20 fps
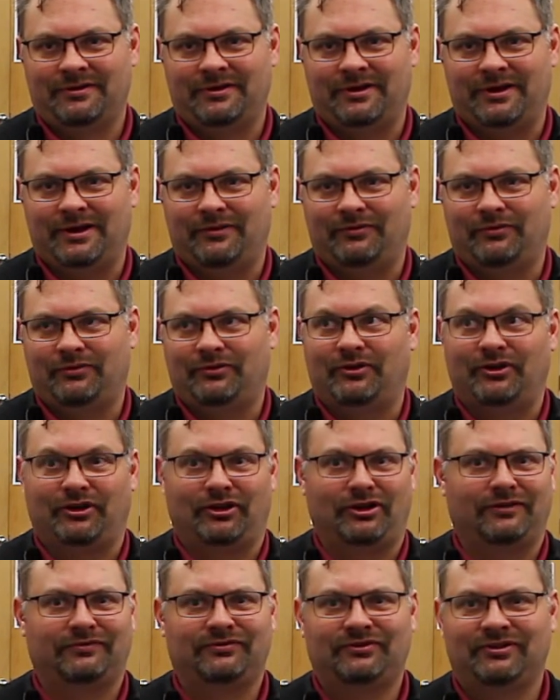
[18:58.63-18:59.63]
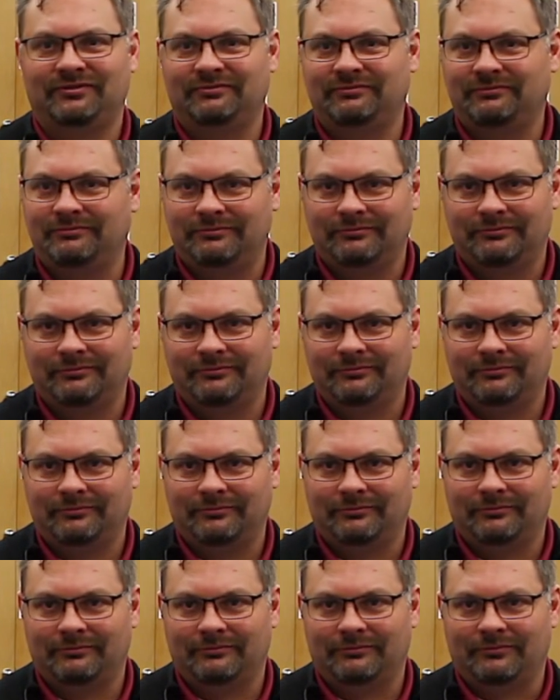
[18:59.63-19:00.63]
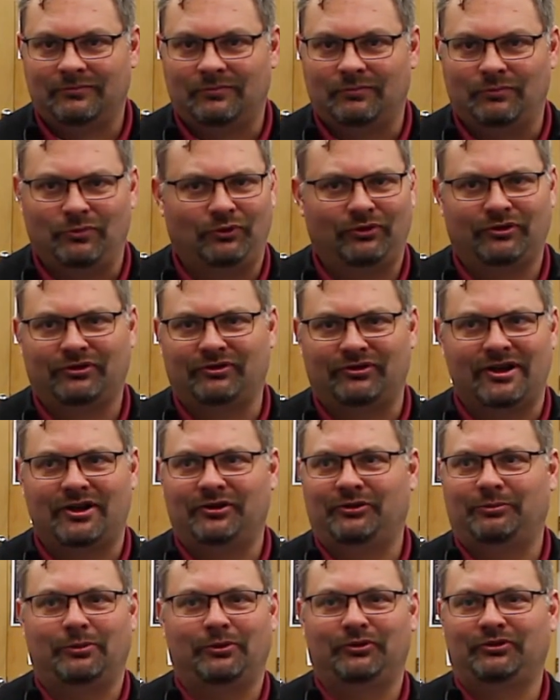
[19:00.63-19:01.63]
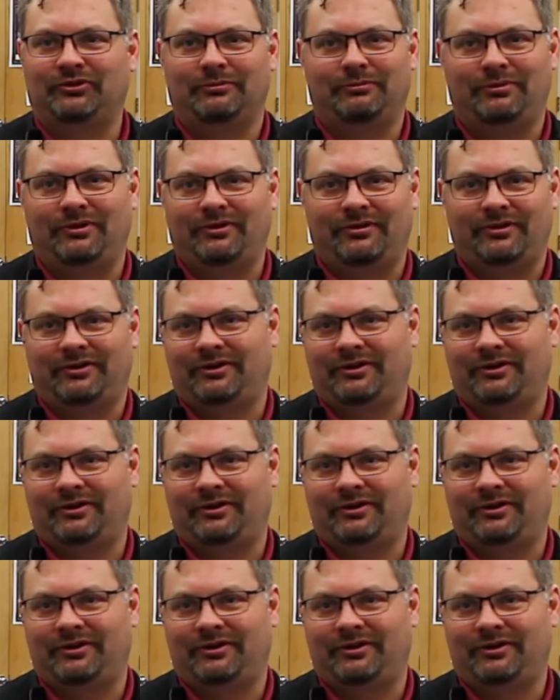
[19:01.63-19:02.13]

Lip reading: and the gifted. Music's not supposed to be the